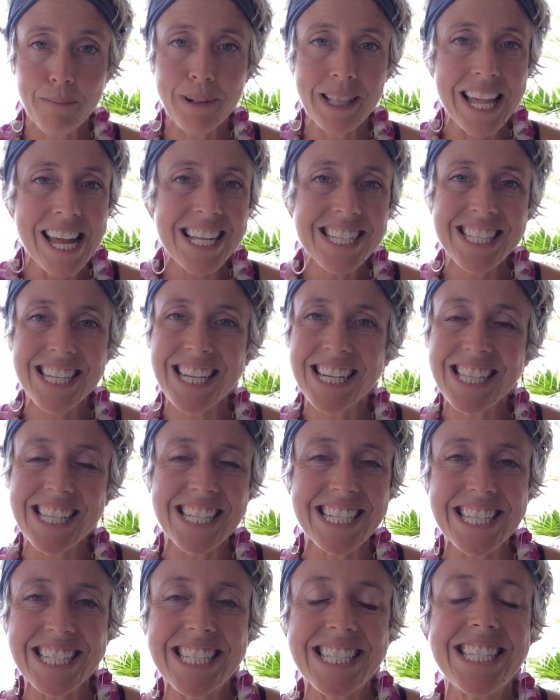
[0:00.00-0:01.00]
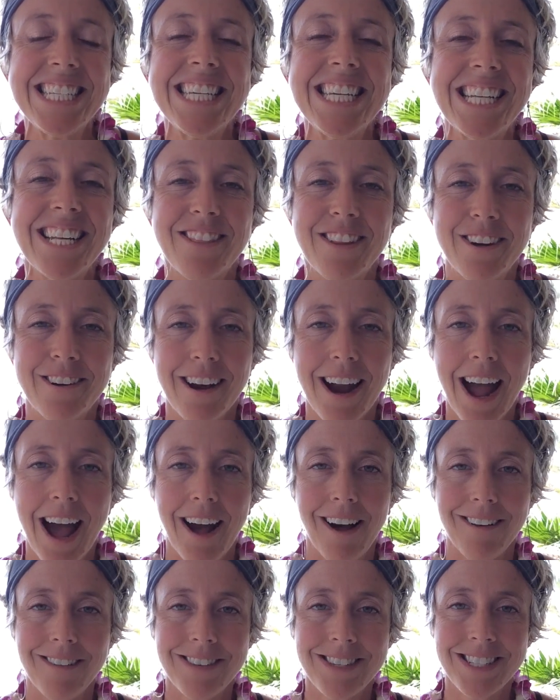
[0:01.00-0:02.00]
planting a little seed in the
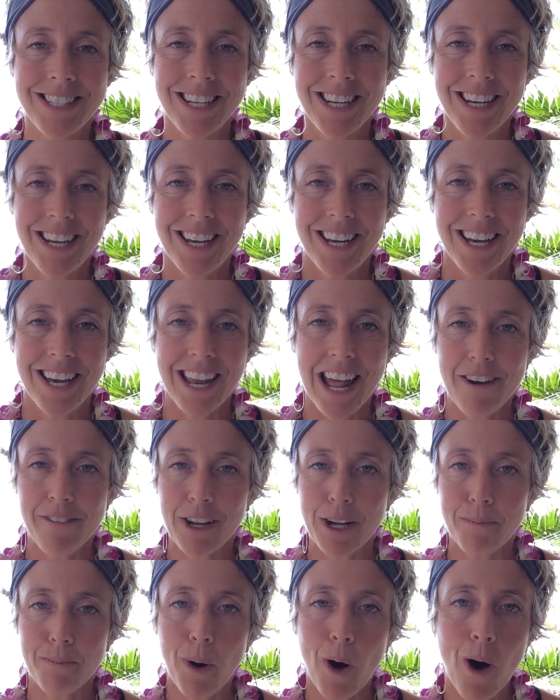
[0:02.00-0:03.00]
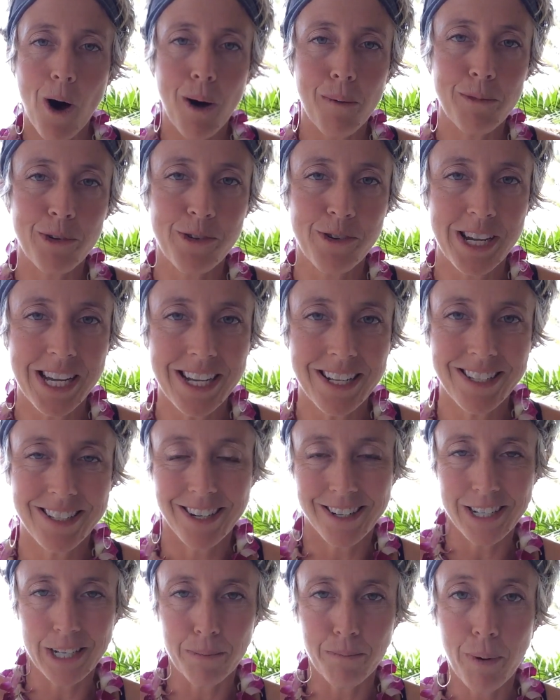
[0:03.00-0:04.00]
ground and having a palm tree
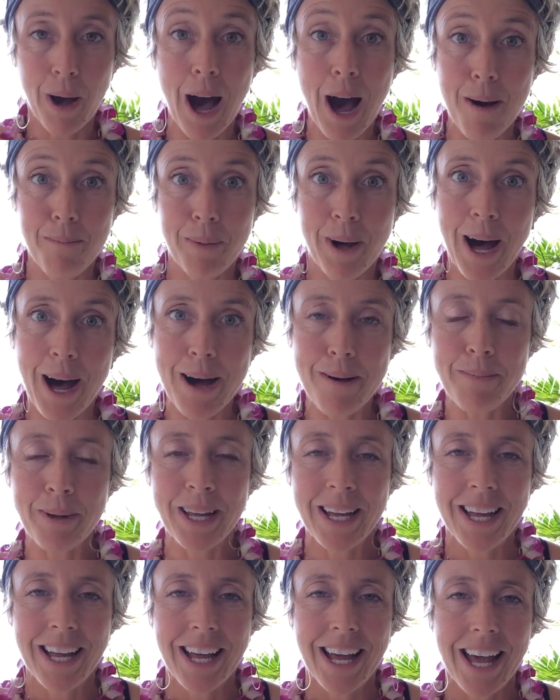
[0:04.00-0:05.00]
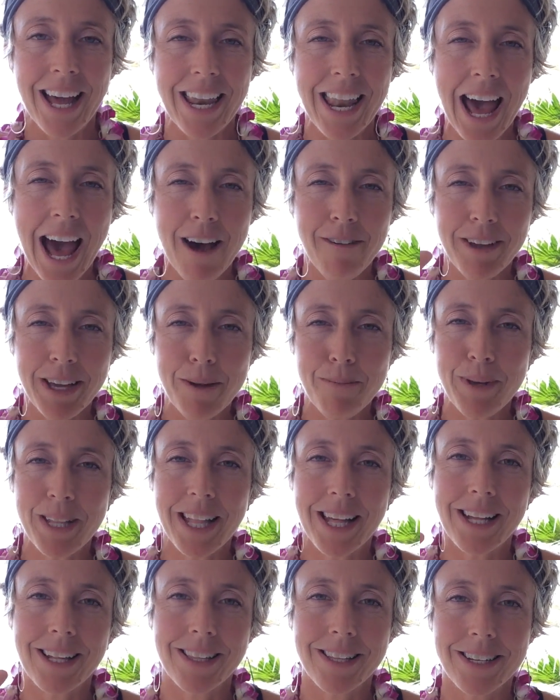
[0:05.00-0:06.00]
start to pop up and having it be
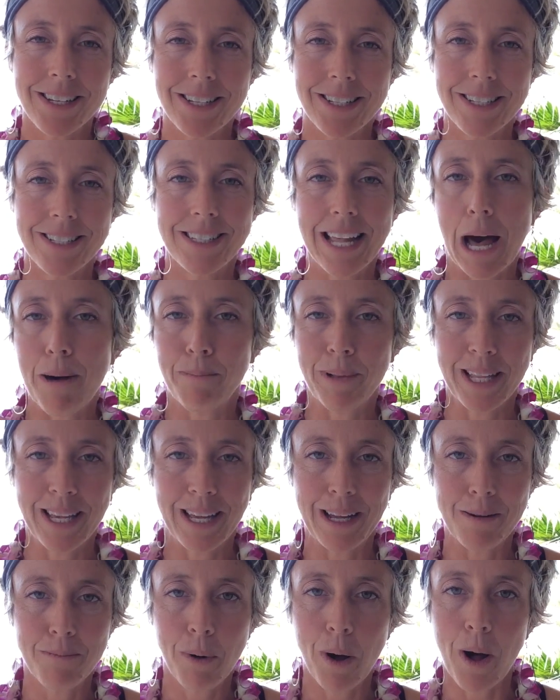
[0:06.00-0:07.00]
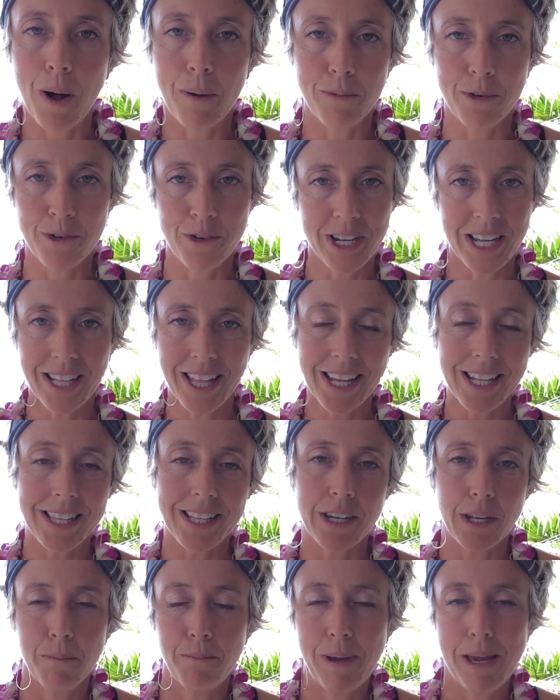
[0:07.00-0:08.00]
like a little sapling palm tree, like a
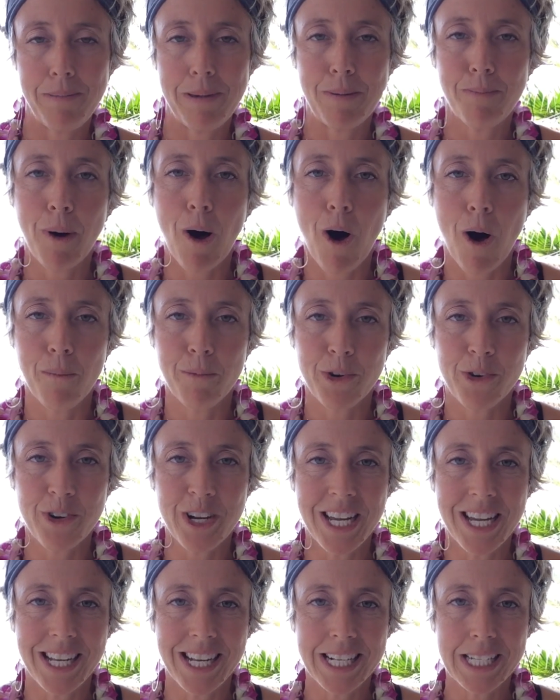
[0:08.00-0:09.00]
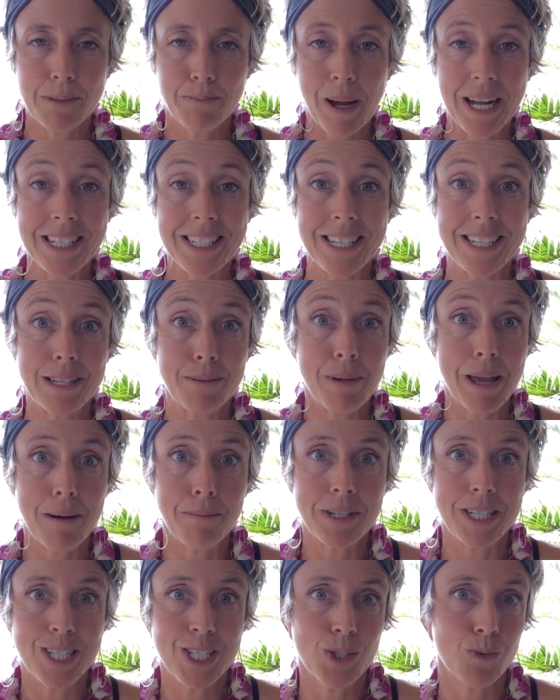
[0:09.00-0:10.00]
little baby palm tree, and expecting to be
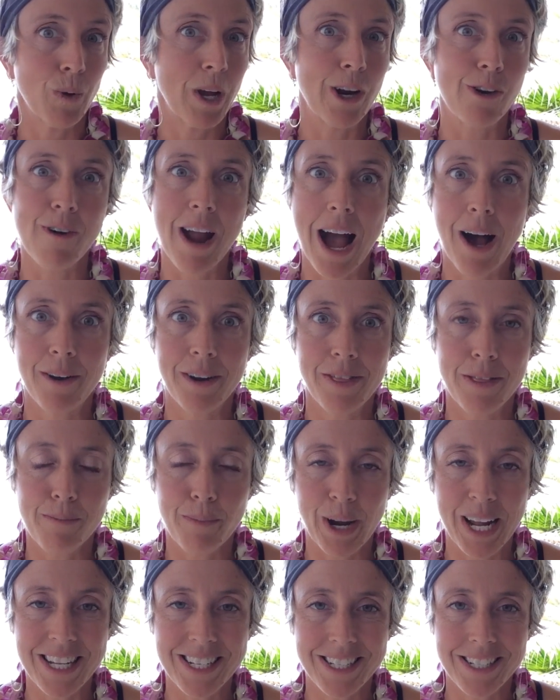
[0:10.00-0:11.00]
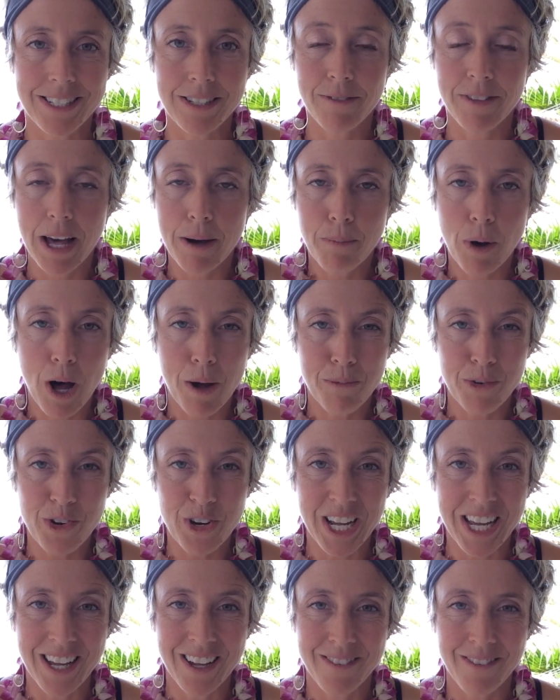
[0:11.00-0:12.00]
able to swing around in the branches of that palm
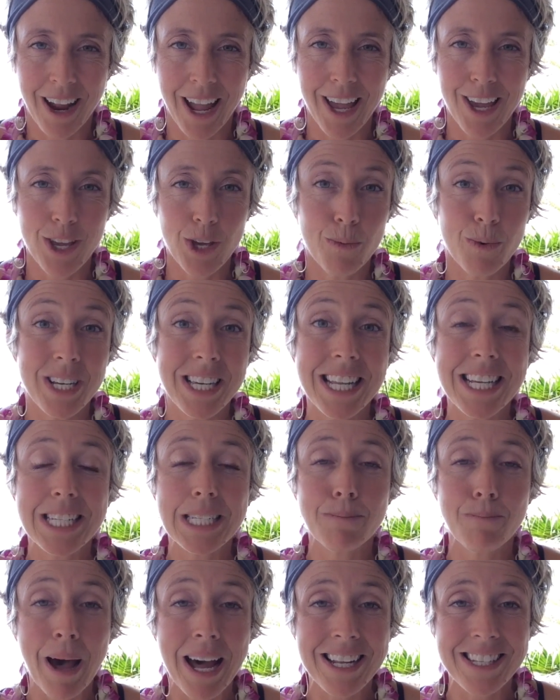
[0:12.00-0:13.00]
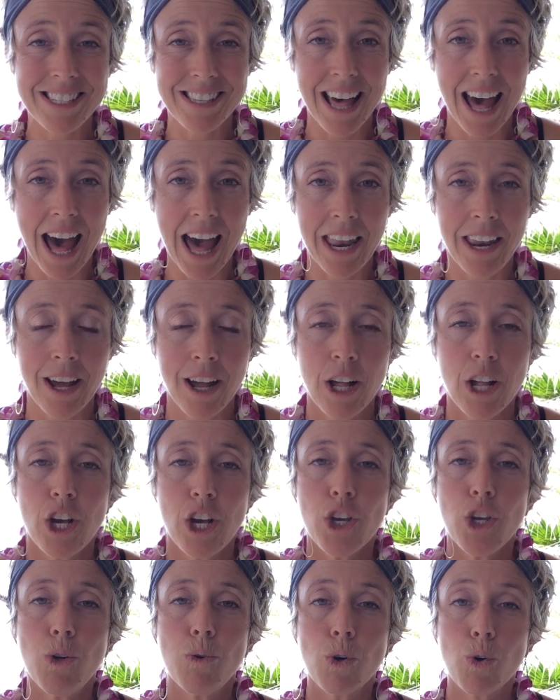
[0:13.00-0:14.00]
tree, right? You wouldn't expect that.
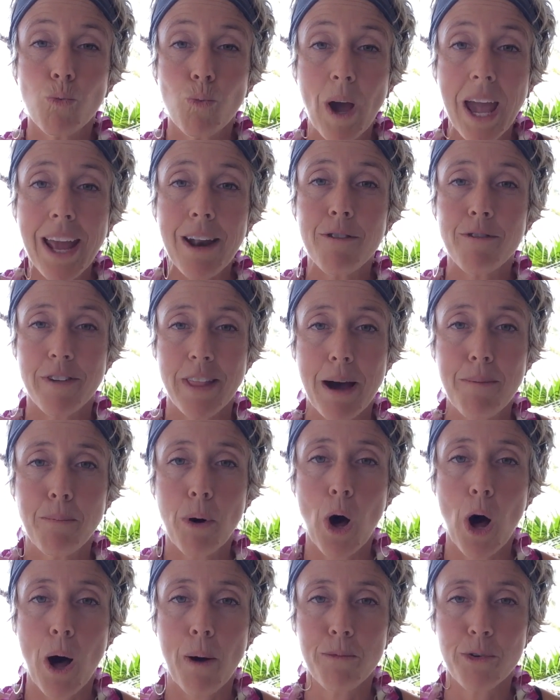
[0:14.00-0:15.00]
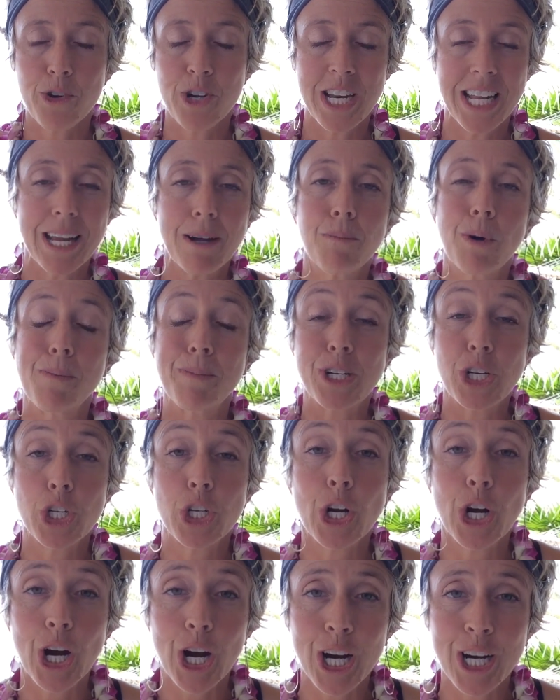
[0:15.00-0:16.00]
You would wait for that palm tree to get more
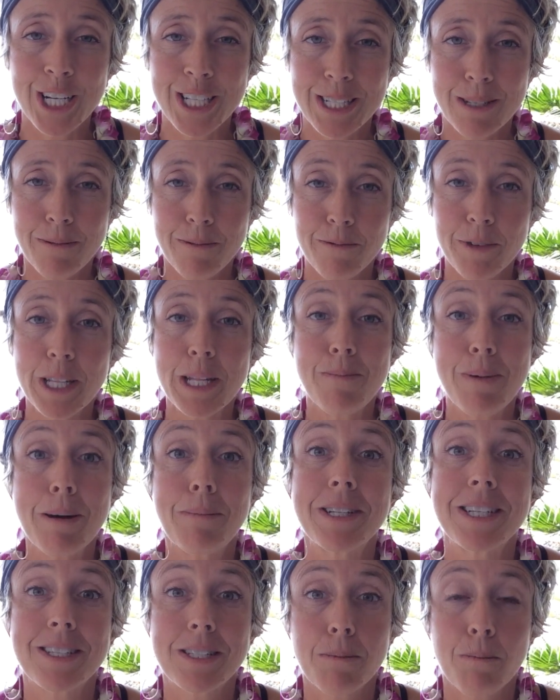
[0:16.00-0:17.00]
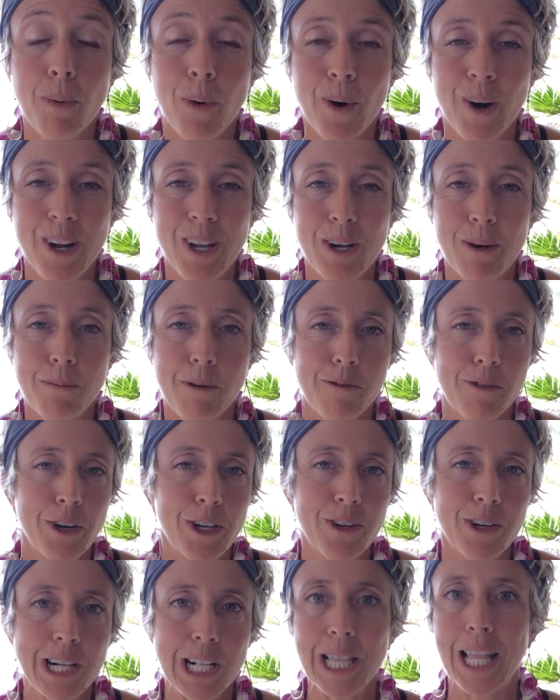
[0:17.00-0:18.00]
mature, to really be able to support you before
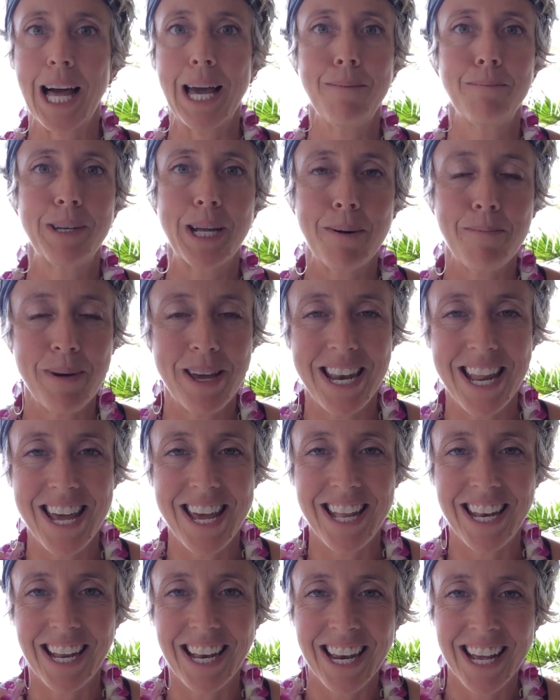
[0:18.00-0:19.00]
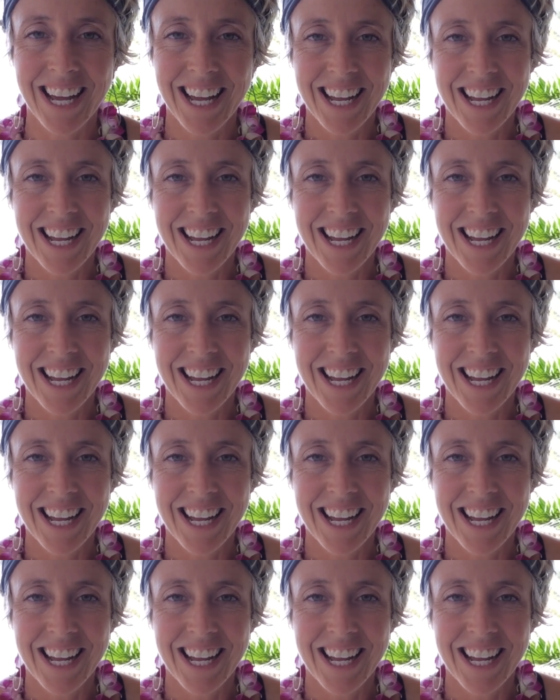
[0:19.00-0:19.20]
you climbed up in it and,